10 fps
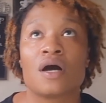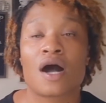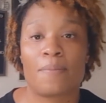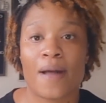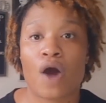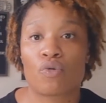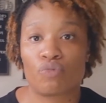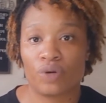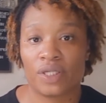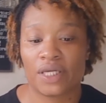
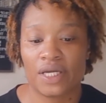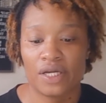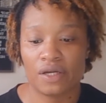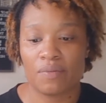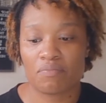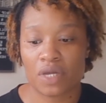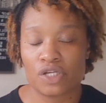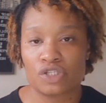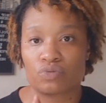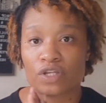about really me
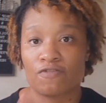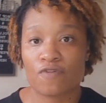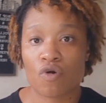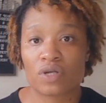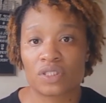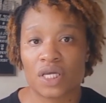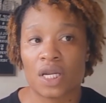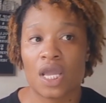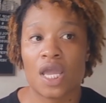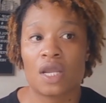just really
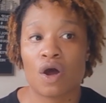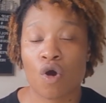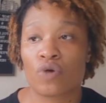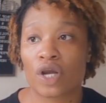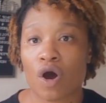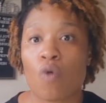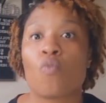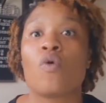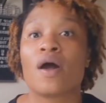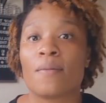focusing and honing
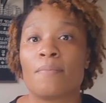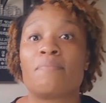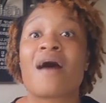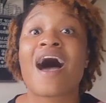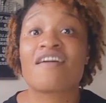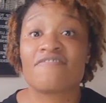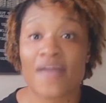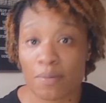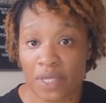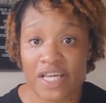on what my
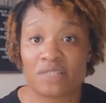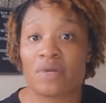family is,